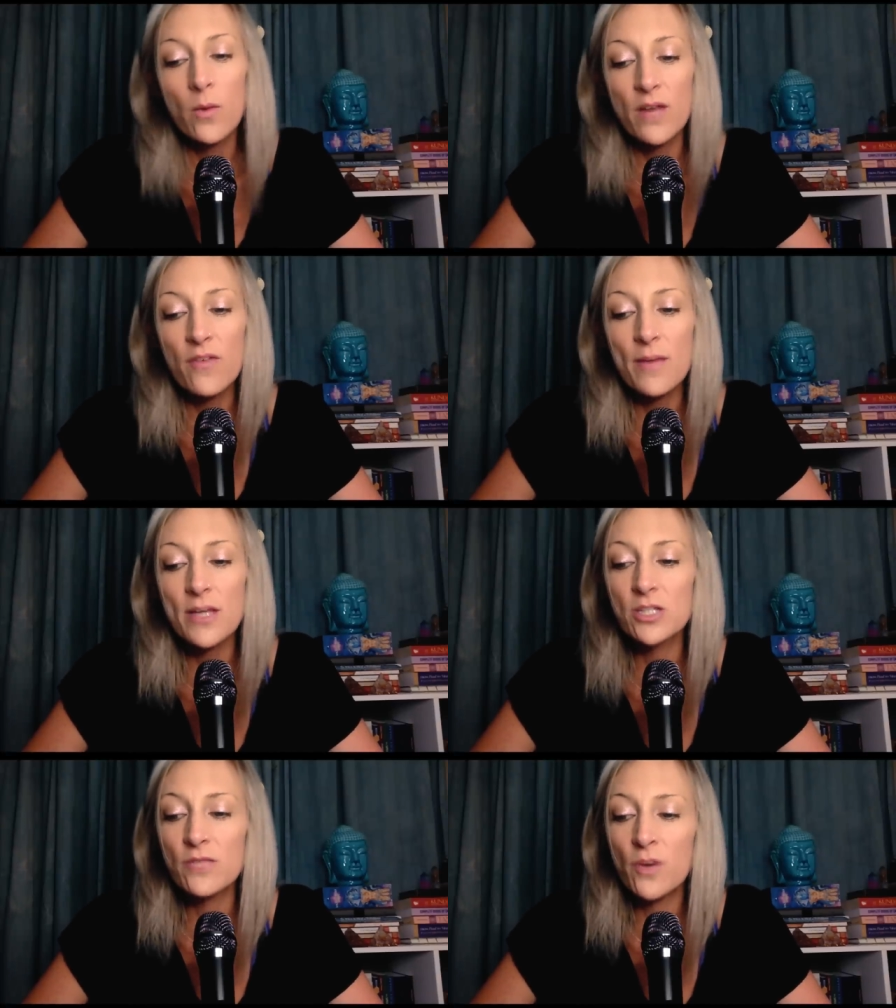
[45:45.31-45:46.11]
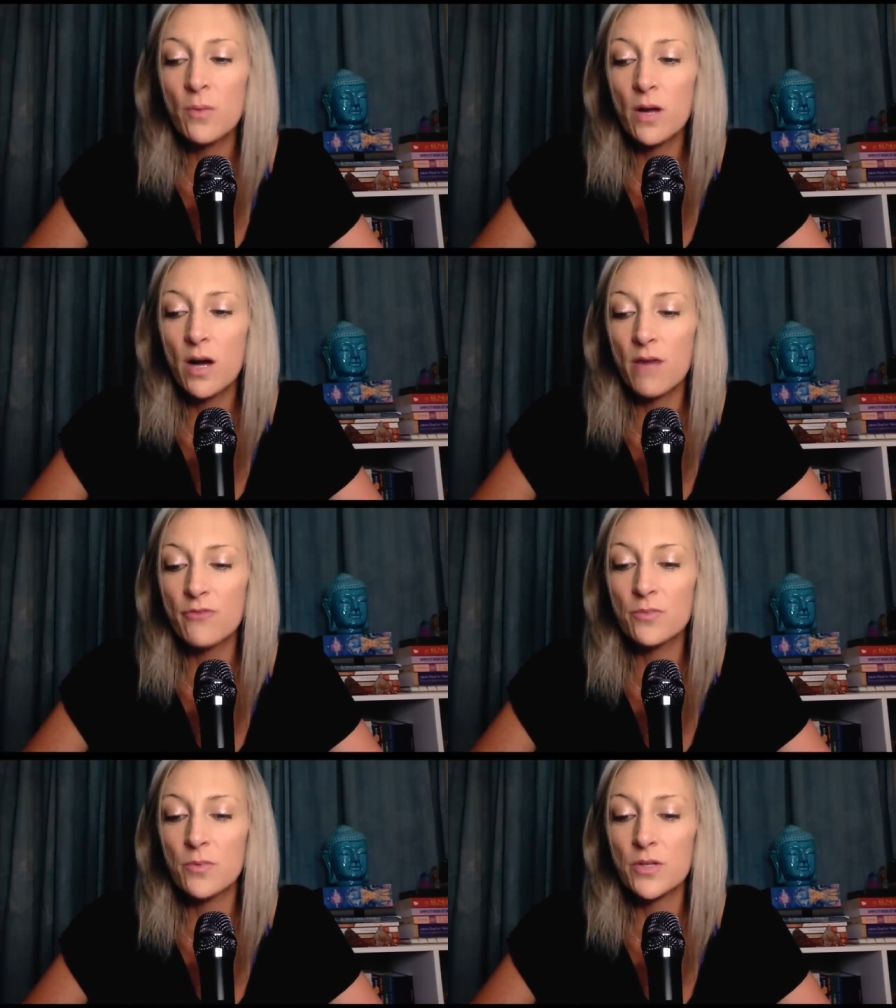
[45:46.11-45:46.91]
Whatever makes you feel more
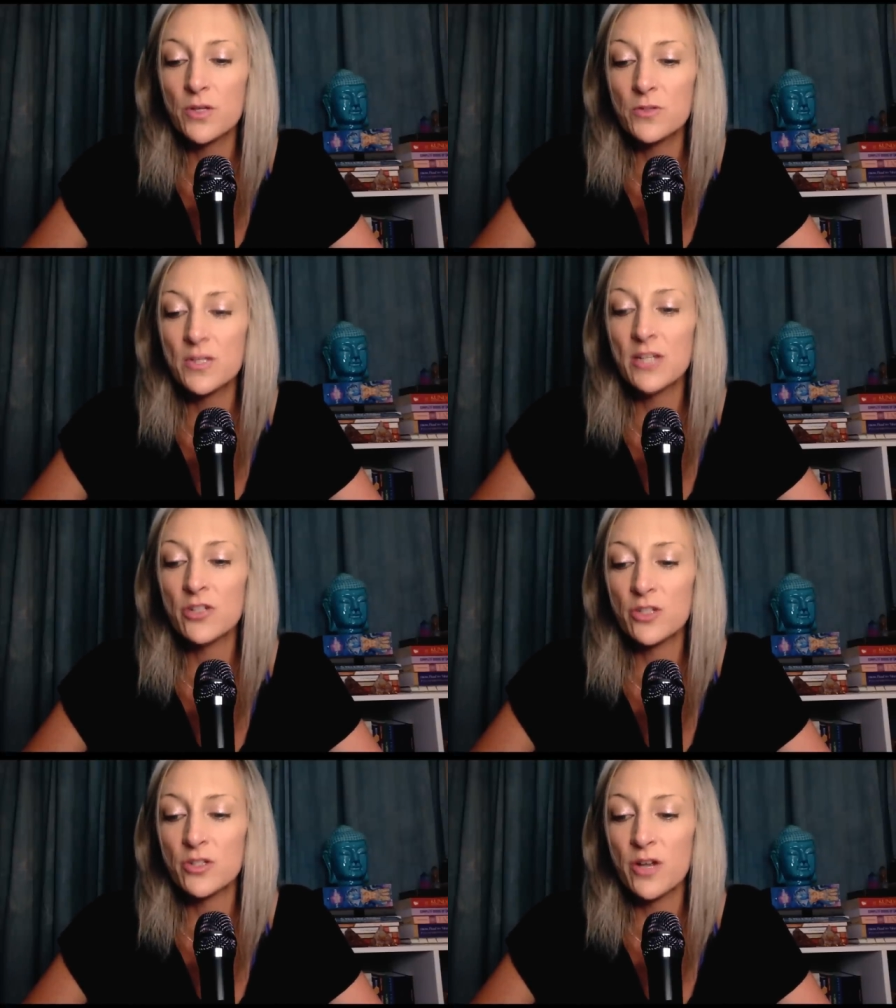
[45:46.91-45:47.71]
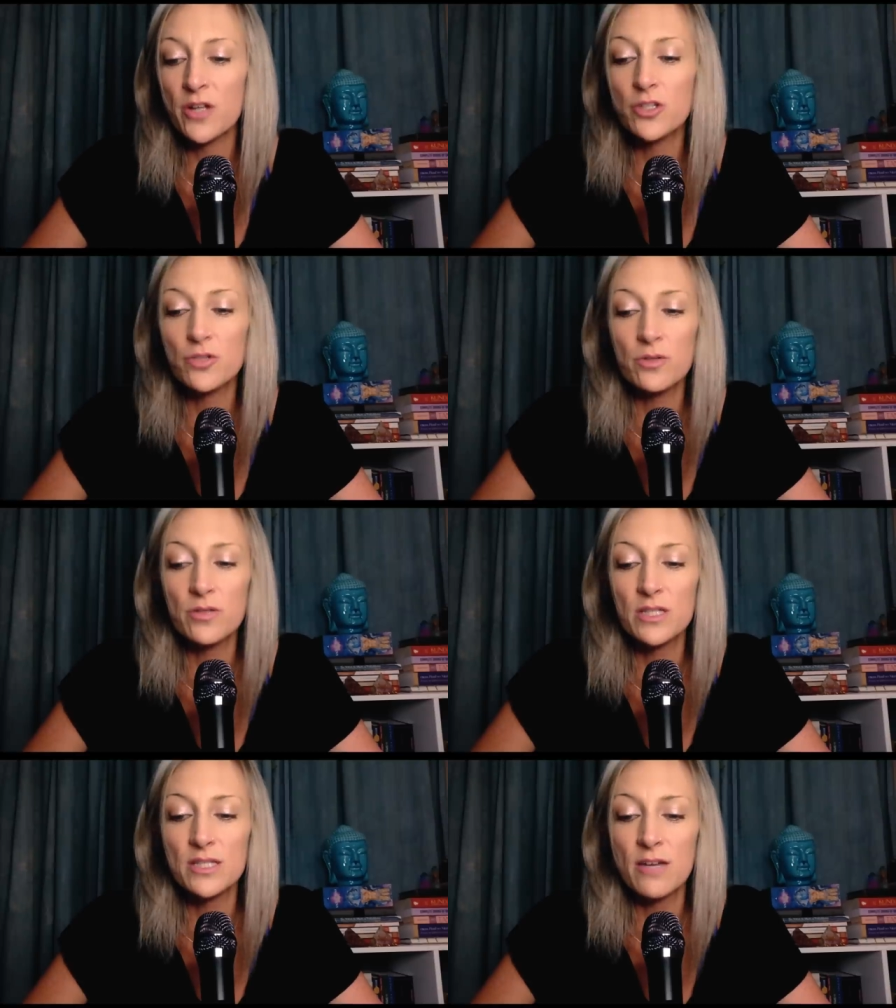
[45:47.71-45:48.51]
comfortable, use that gender. In
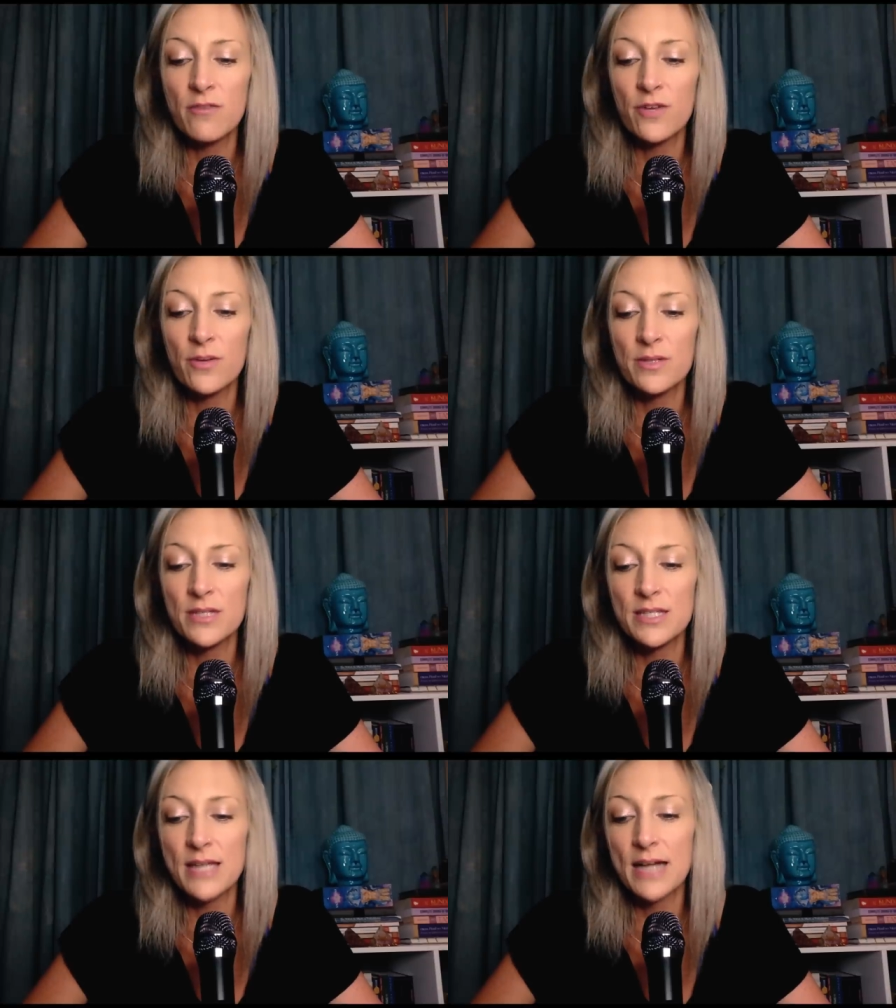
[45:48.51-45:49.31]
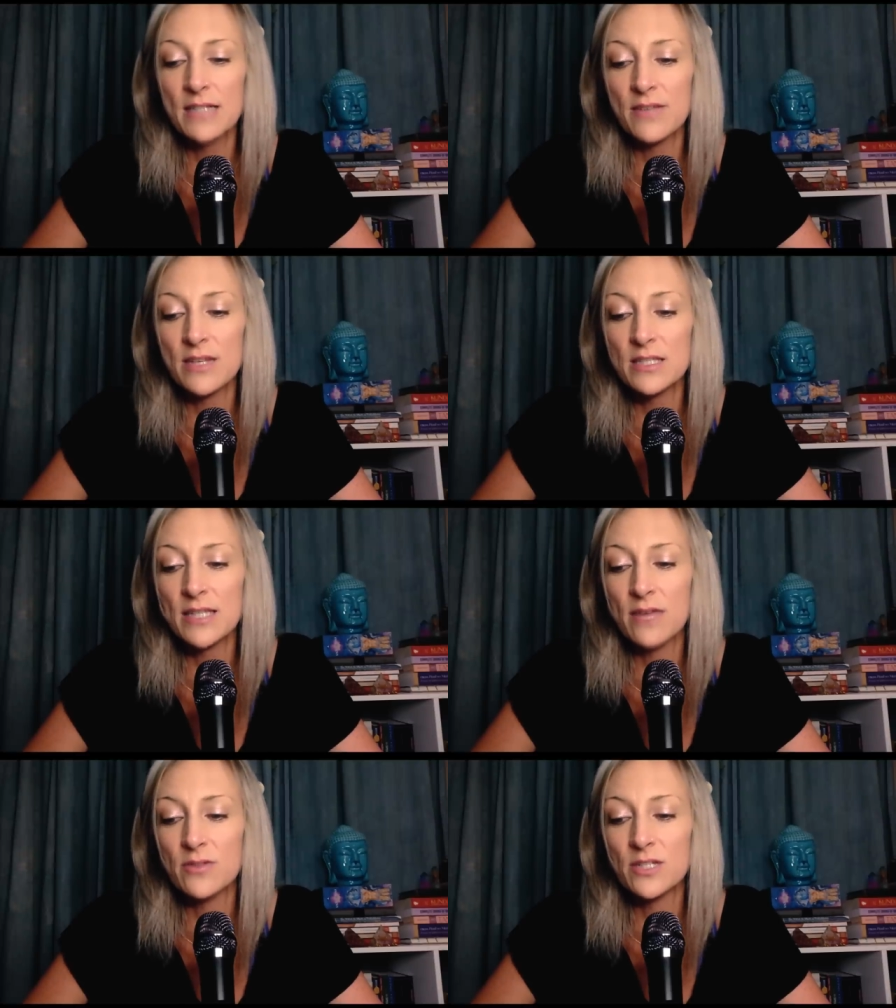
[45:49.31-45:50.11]
truth, these sound frequencies activate a
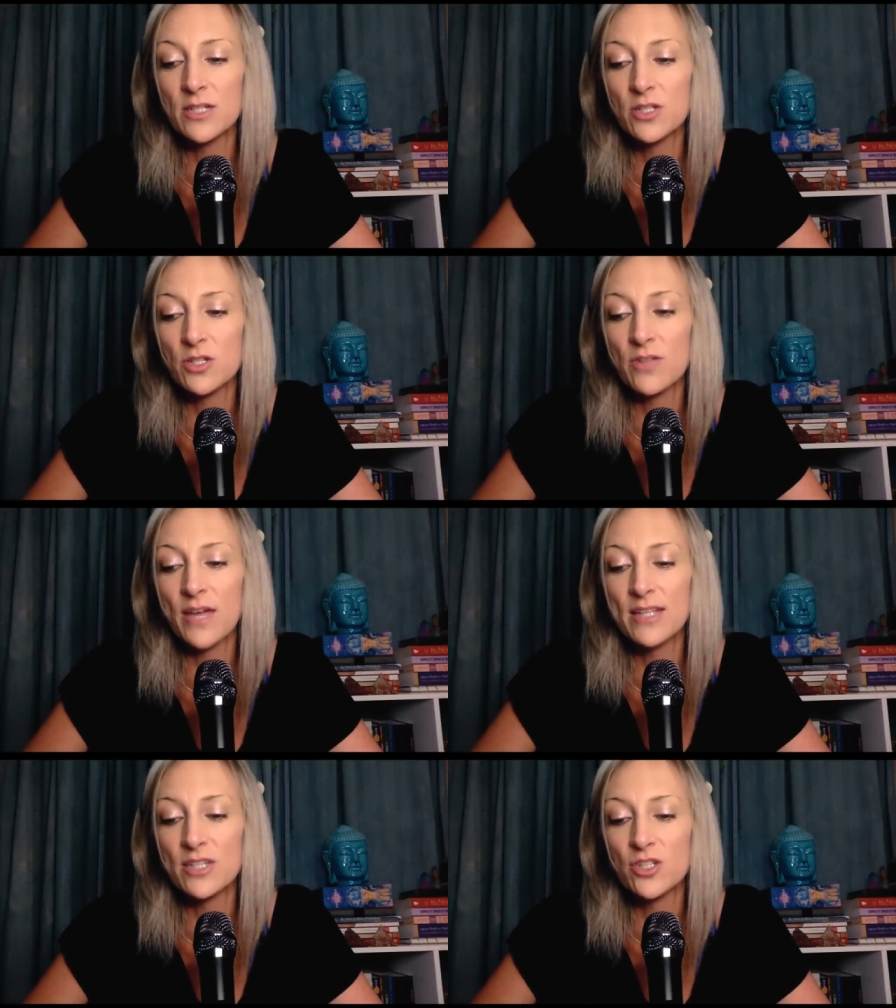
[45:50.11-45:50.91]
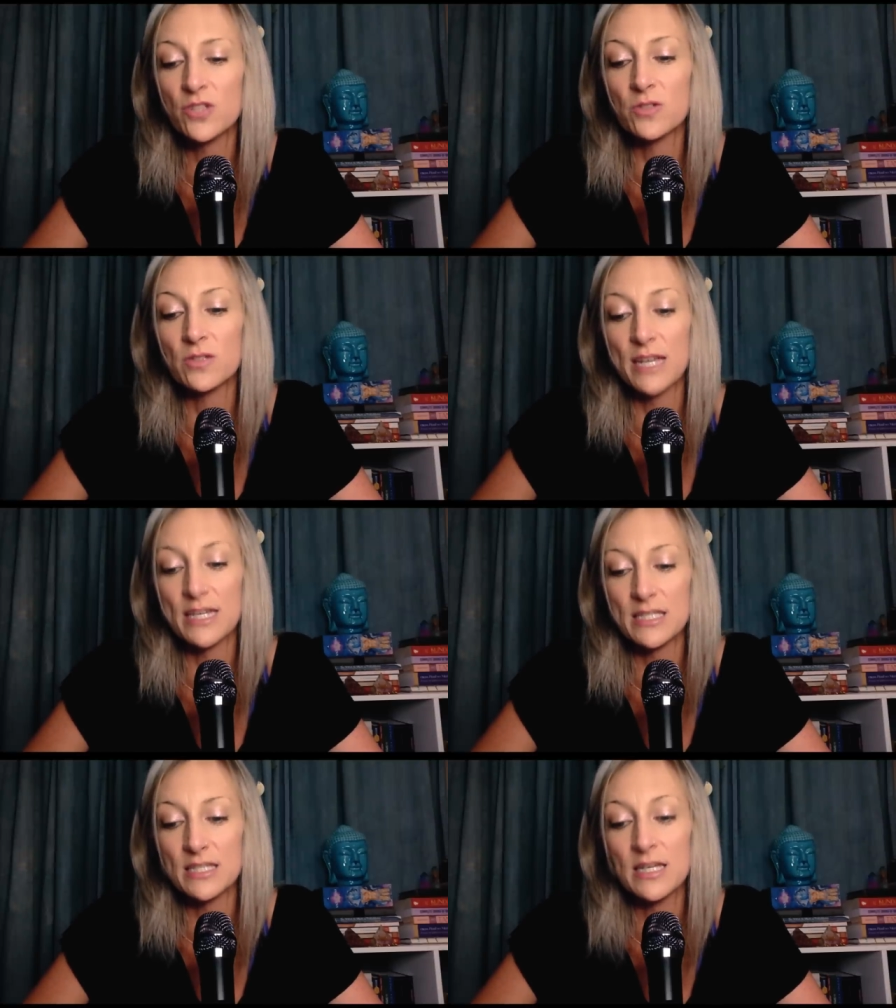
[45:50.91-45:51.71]
sound signature that is
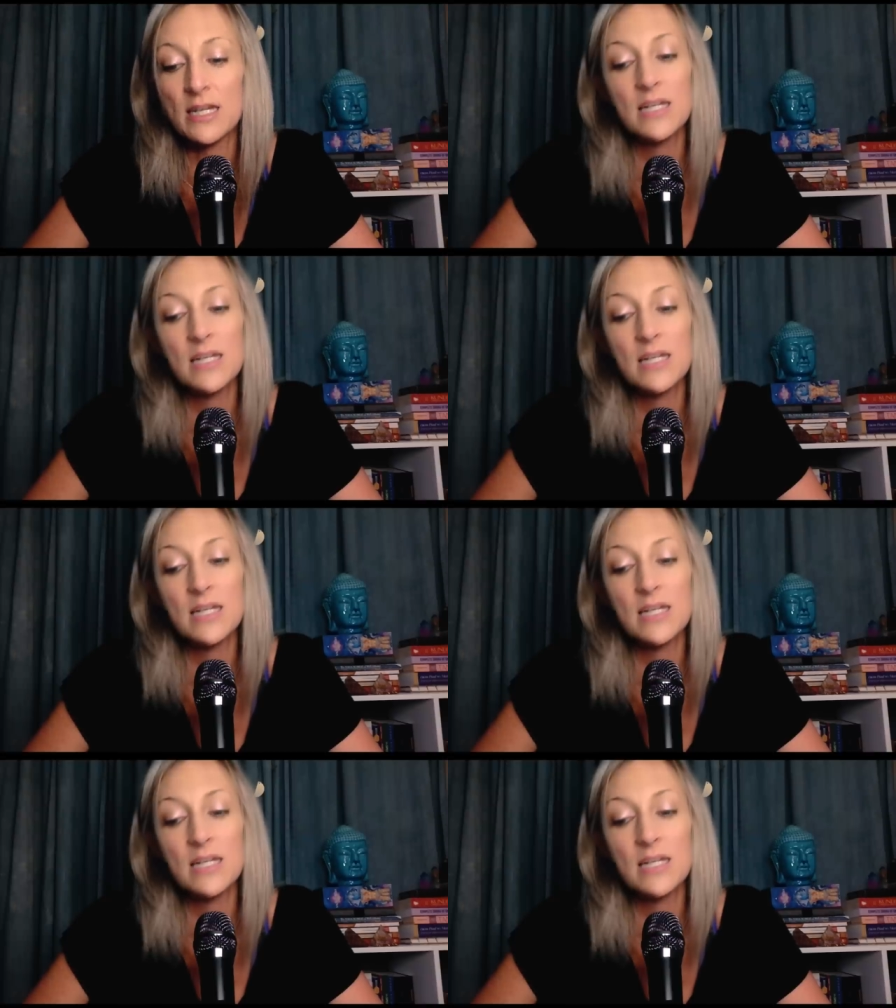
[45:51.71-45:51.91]
genderless.